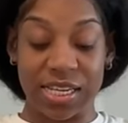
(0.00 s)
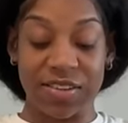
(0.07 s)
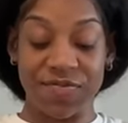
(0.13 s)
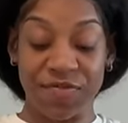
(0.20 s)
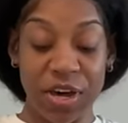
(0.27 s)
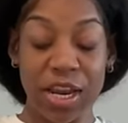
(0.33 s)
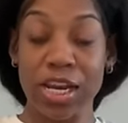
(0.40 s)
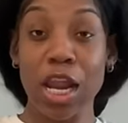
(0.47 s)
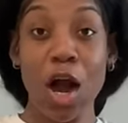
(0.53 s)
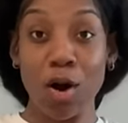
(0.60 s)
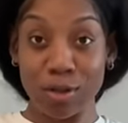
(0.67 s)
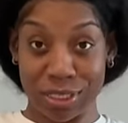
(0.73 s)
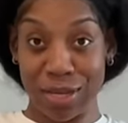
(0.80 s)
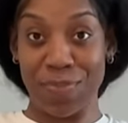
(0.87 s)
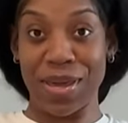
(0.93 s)
For the
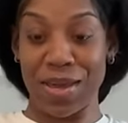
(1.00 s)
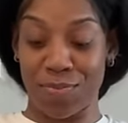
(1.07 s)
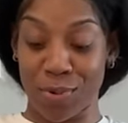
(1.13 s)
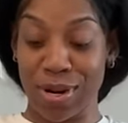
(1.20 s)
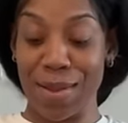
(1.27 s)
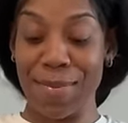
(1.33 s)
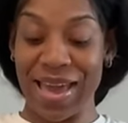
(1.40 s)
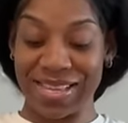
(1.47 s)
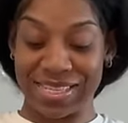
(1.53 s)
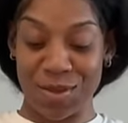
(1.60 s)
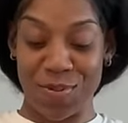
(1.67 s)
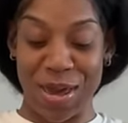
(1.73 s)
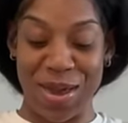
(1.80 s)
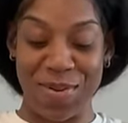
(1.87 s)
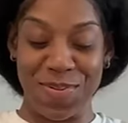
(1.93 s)
nosy people and the messy
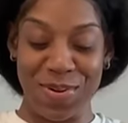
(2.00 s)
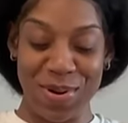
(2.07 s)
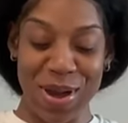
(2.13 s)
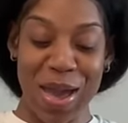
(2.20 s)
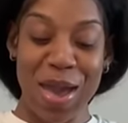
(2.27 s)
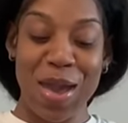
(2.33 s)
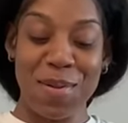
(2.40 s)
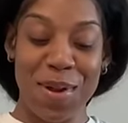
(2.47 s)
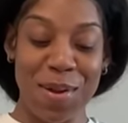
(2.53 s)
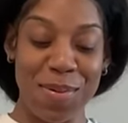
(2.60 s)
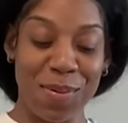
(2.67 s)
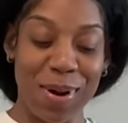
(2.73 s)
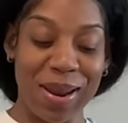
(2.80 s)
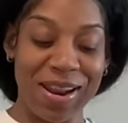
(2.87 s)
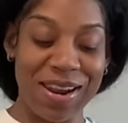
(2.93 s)
people
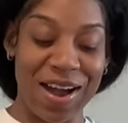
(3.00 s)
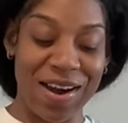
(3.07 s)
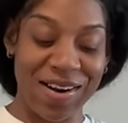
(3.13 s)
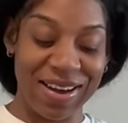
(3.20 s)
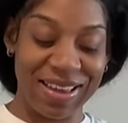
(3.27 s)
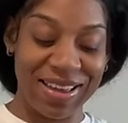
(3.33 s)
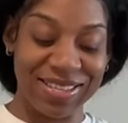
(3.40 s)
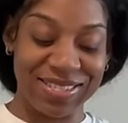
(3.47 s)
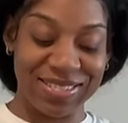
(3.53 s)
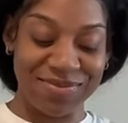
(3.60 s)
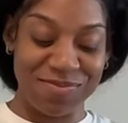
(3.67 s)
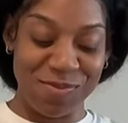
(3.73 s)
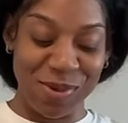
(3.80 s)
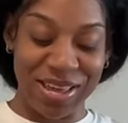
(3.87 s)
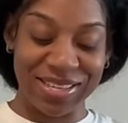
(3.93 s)
wanna know,
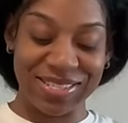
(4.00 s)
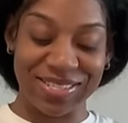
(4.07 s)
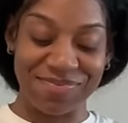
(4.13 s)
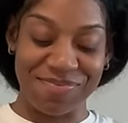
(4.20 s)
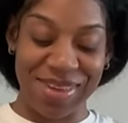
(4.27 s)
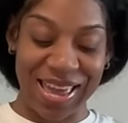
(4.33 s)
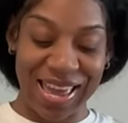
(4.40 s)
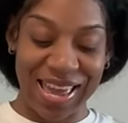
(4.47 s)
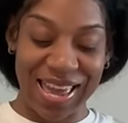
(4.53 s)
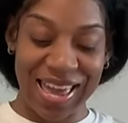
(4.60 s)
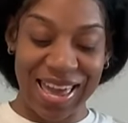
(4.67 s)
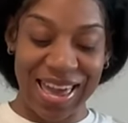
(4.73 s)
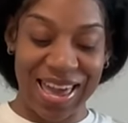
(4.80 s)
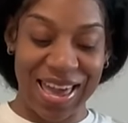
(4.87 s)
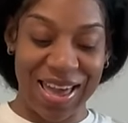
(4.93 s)
is me
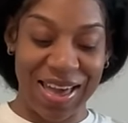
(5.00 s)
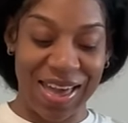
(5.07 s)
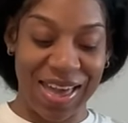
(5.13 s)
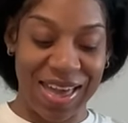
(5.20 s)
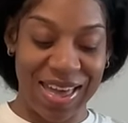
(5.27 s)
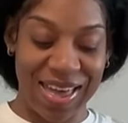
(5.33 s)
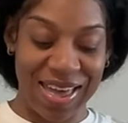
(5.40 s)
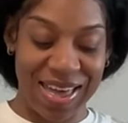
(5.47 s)
and